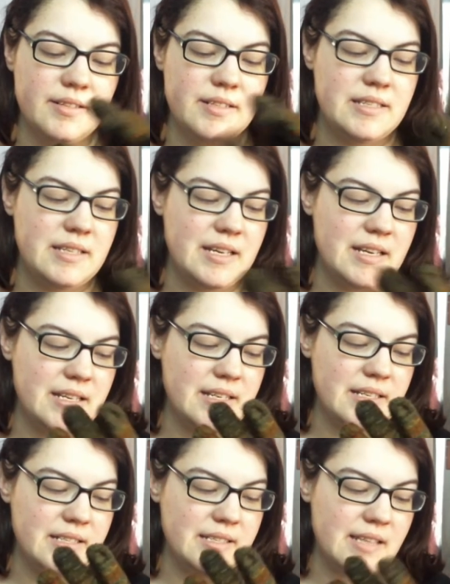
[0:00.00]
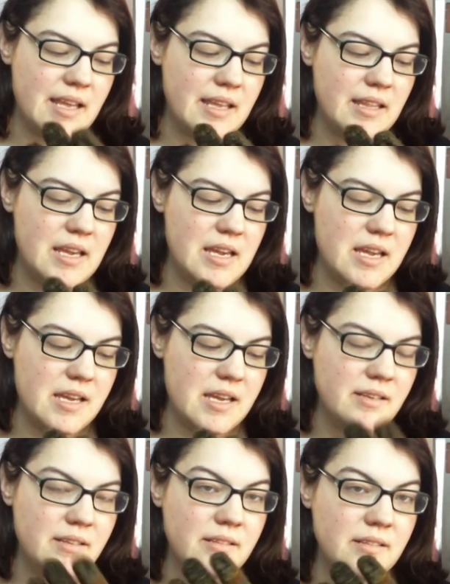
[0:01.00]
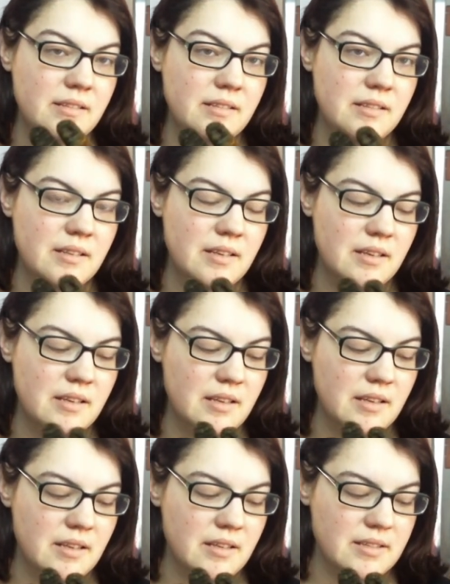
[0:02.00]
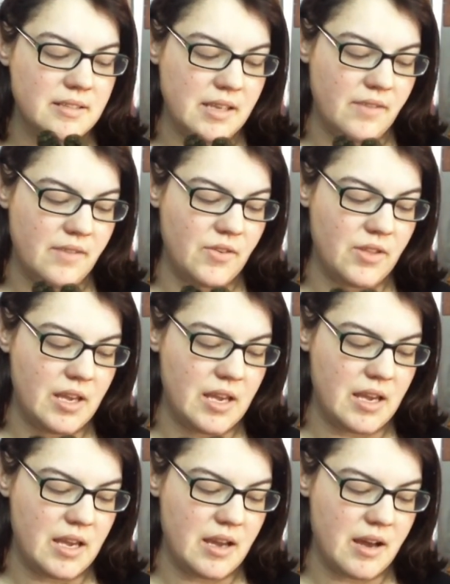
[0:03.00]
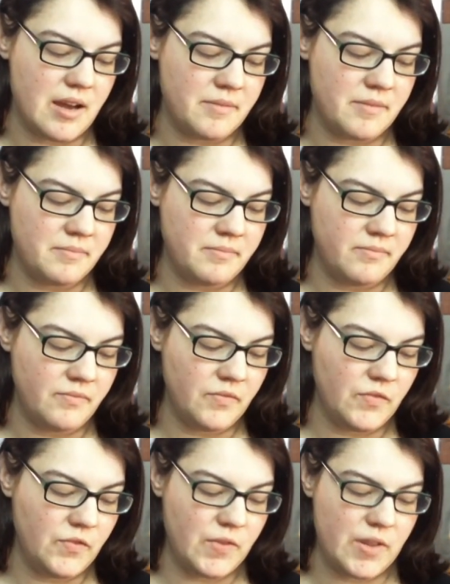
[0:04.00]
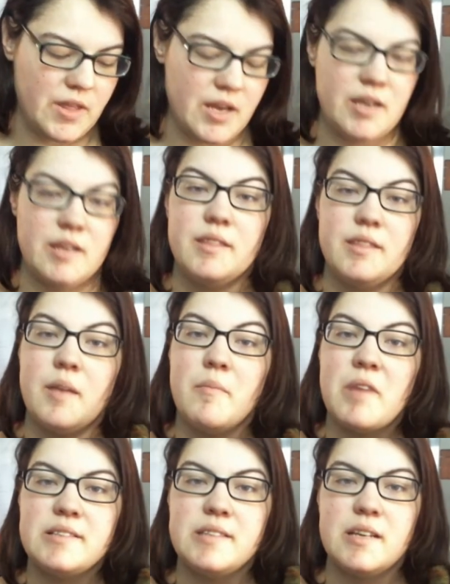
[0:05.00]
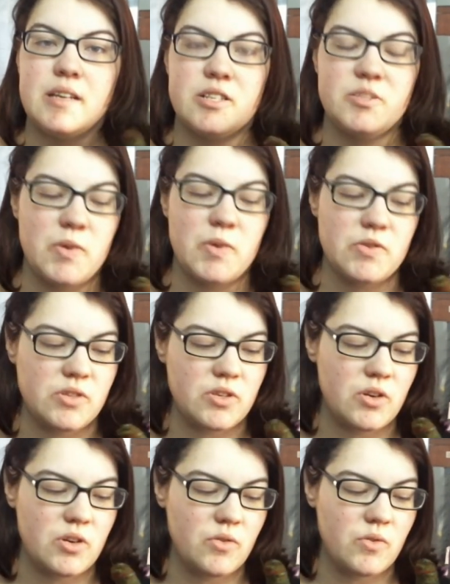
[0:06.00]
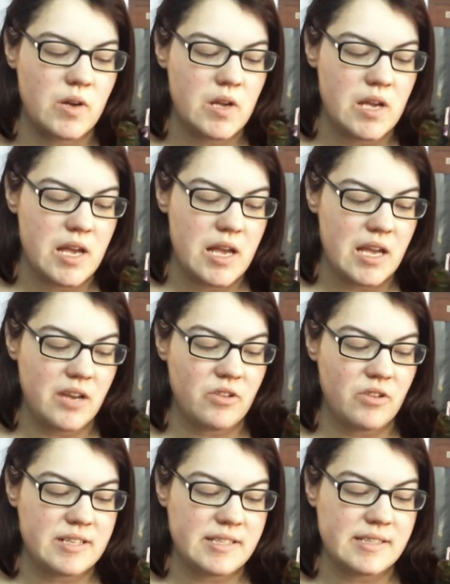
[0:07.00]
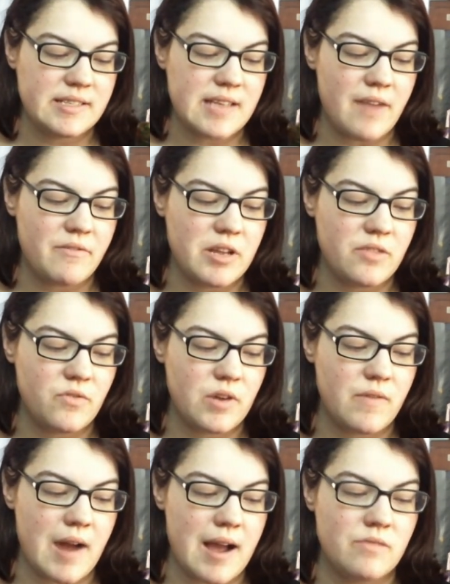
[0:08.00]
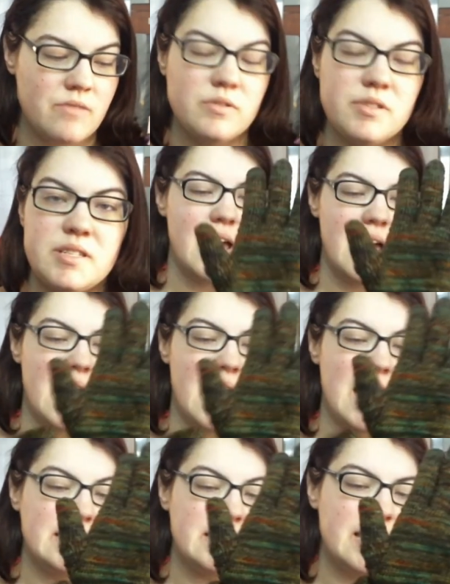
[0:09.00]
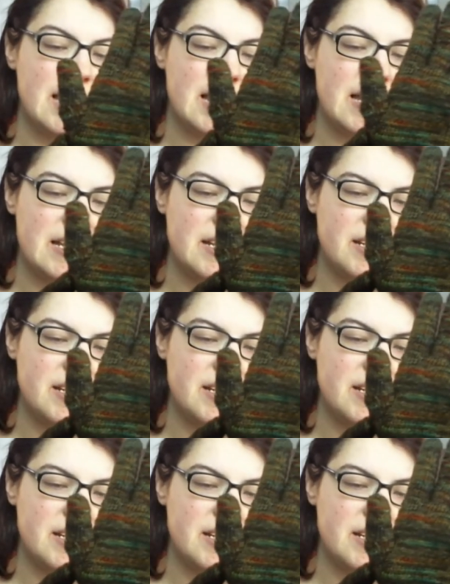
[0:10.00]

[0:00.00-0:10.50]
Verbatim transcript: did slightly, let's see, for the um, for the thumb gusset, you're supposed to do increases every three rounds. I did that